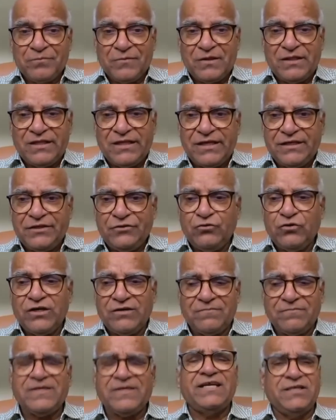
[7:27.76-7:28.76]
then you
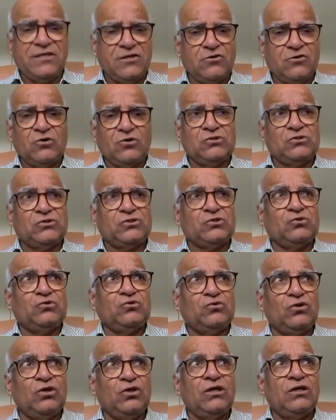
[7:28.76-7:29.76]
have Canada
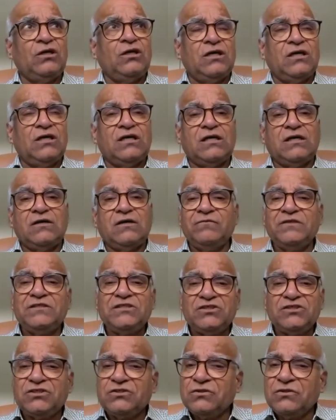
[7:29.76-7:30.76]
also,
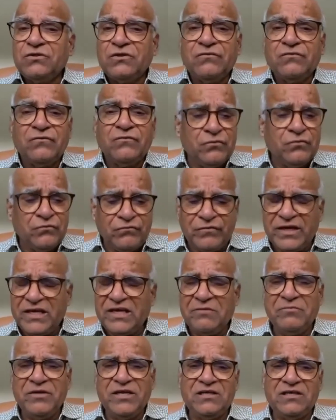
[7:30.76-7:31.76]
which
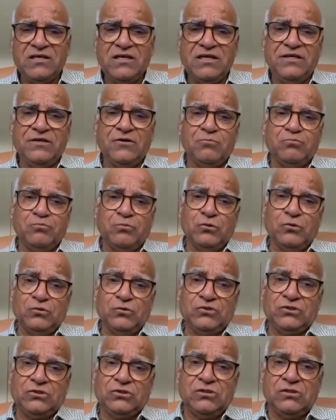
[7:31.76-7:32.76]
vehemently
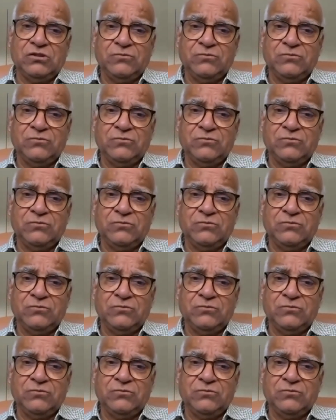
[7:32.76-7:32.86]
opposed.